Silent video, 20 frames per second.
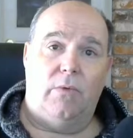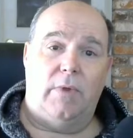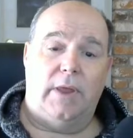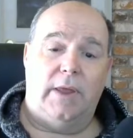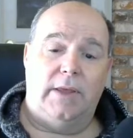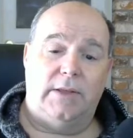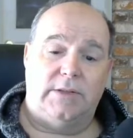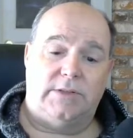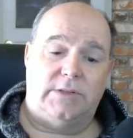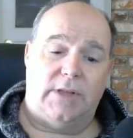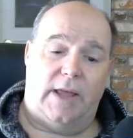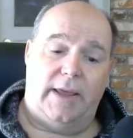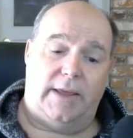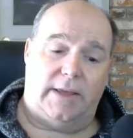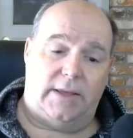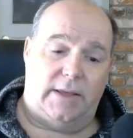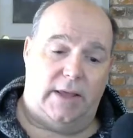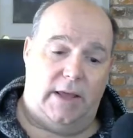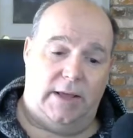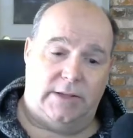is
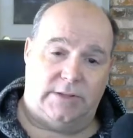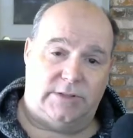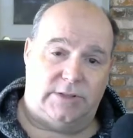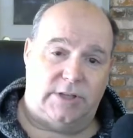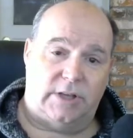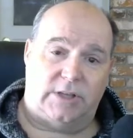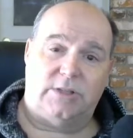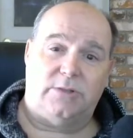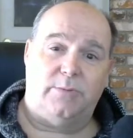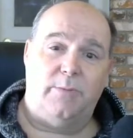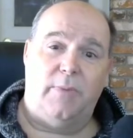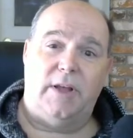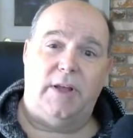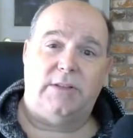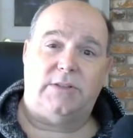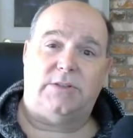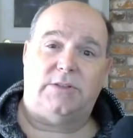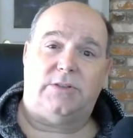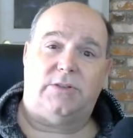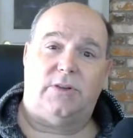like 6
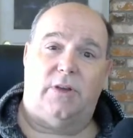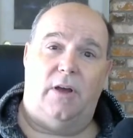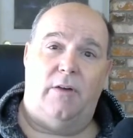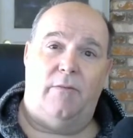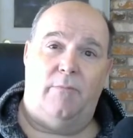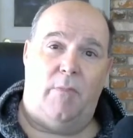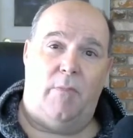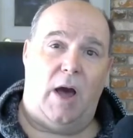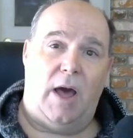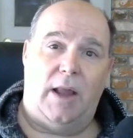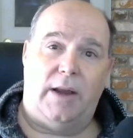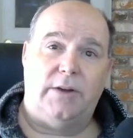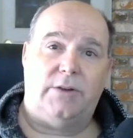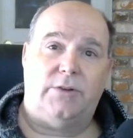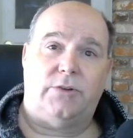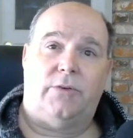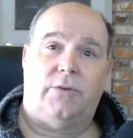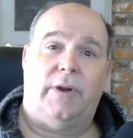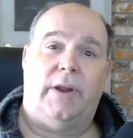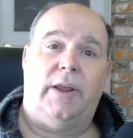months of
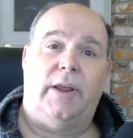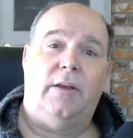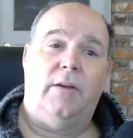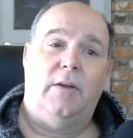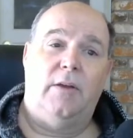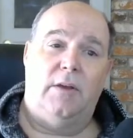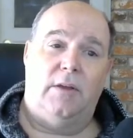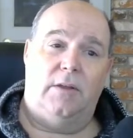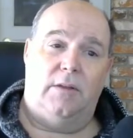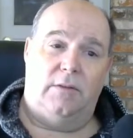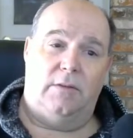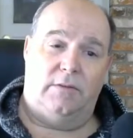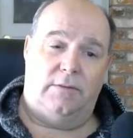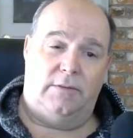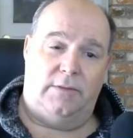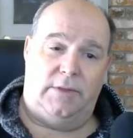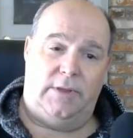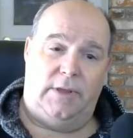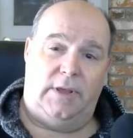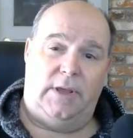monitoring
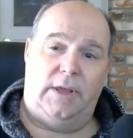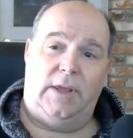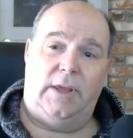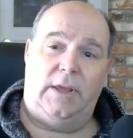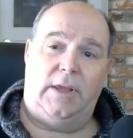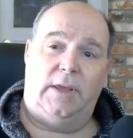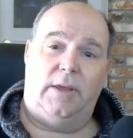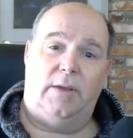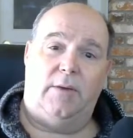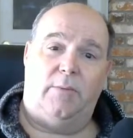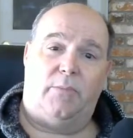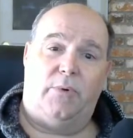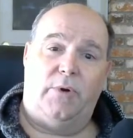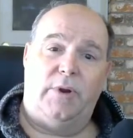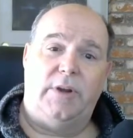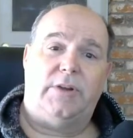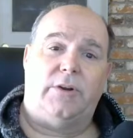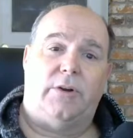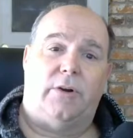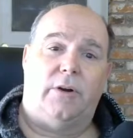the
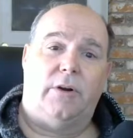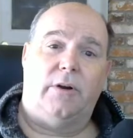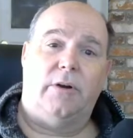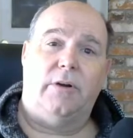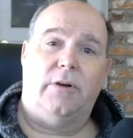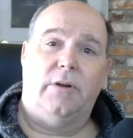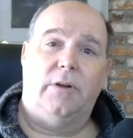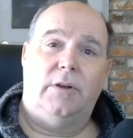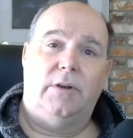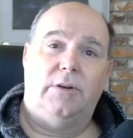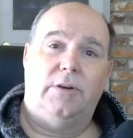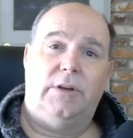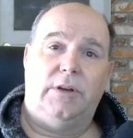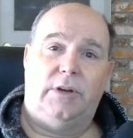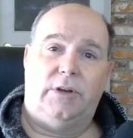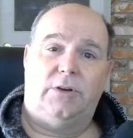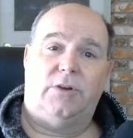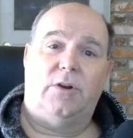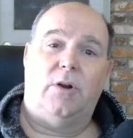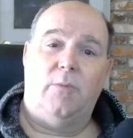printer to
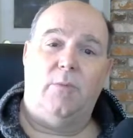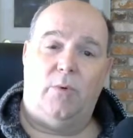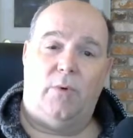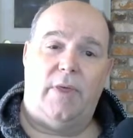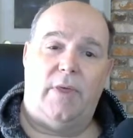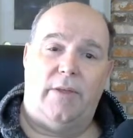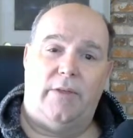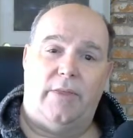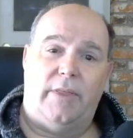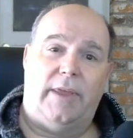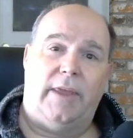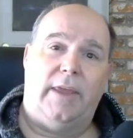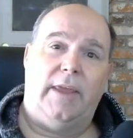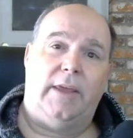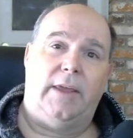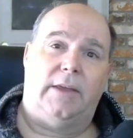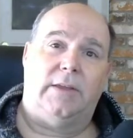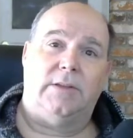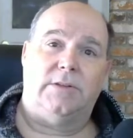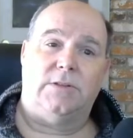determine whether the
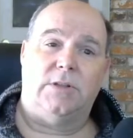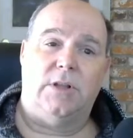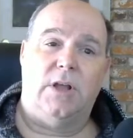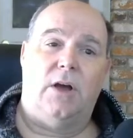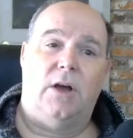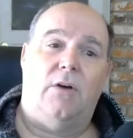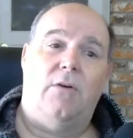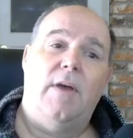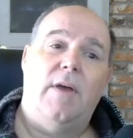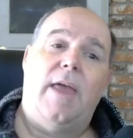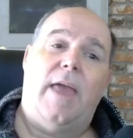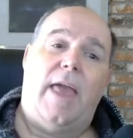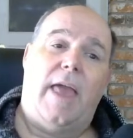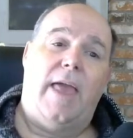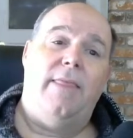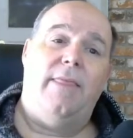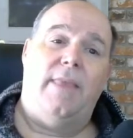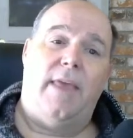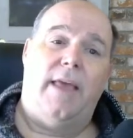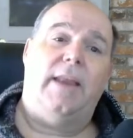ink is low.
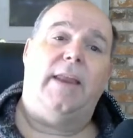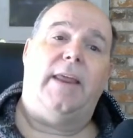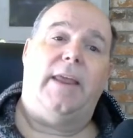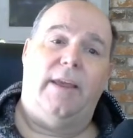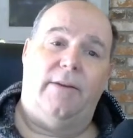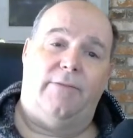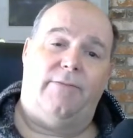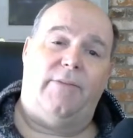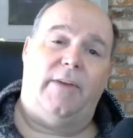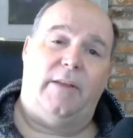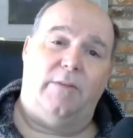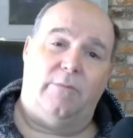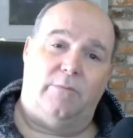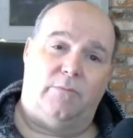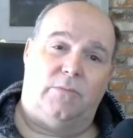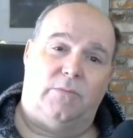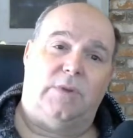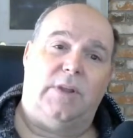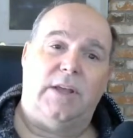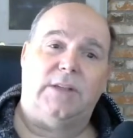And then if it
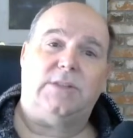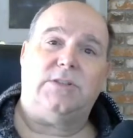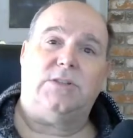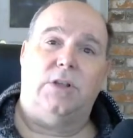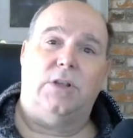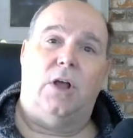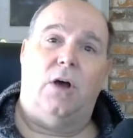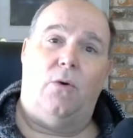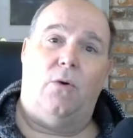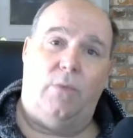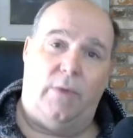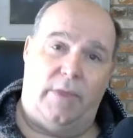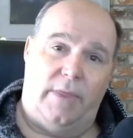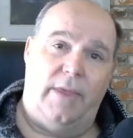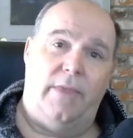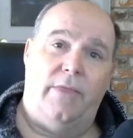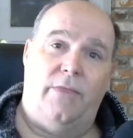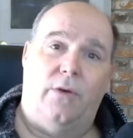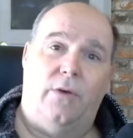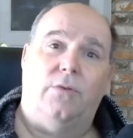gets low
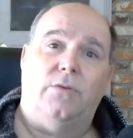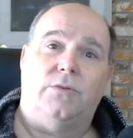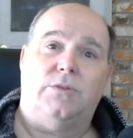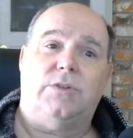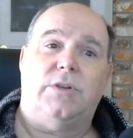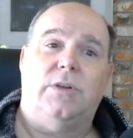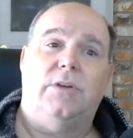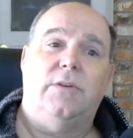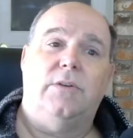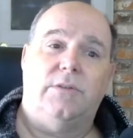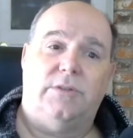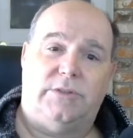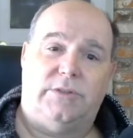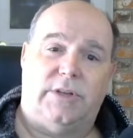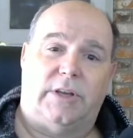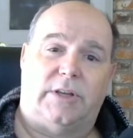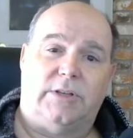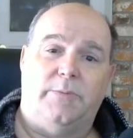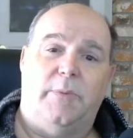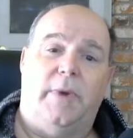within those
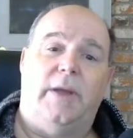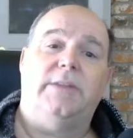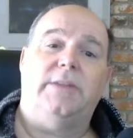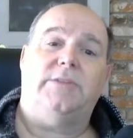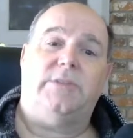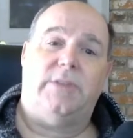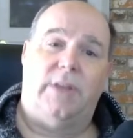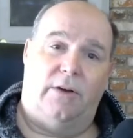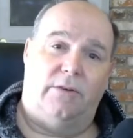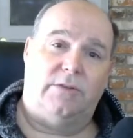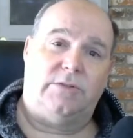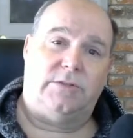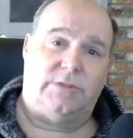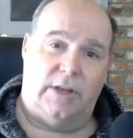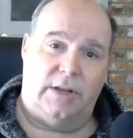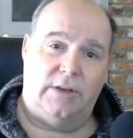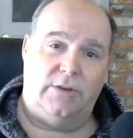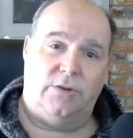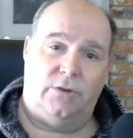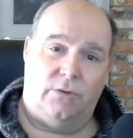6 months, they'll
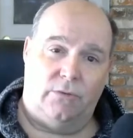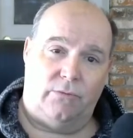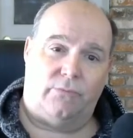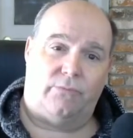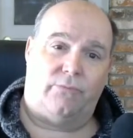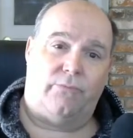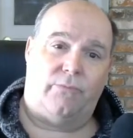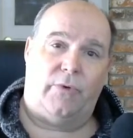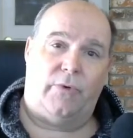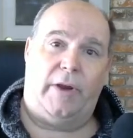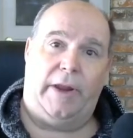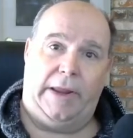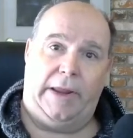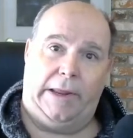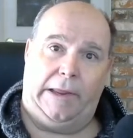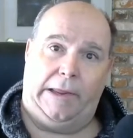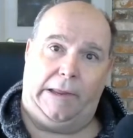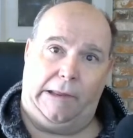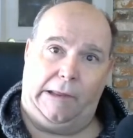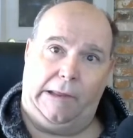send you
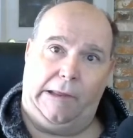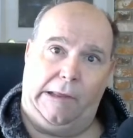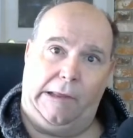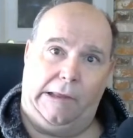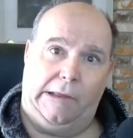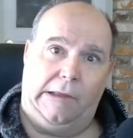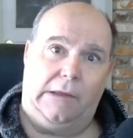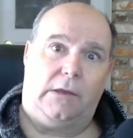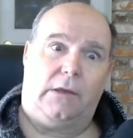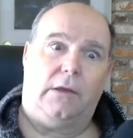free ink.